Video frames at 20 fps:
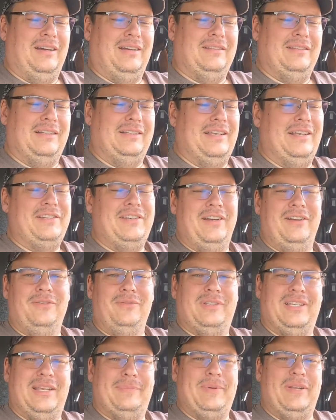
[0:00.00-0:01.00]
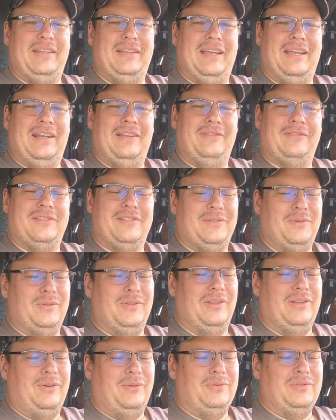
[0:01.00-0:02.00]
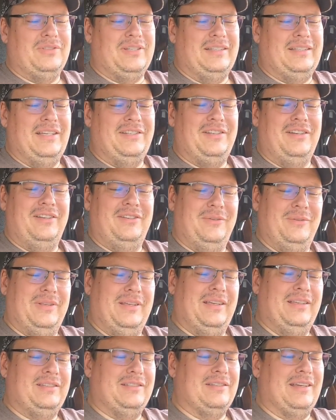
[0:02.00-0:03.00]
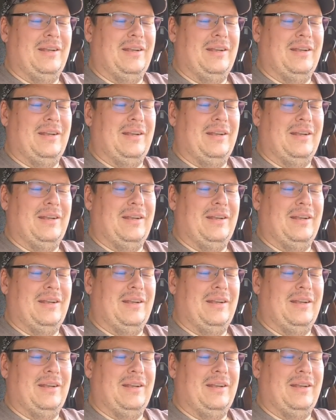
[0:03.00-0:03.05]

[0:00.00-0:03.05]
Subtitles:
They teach you to go deep in debt on student loans. They teach you to do this.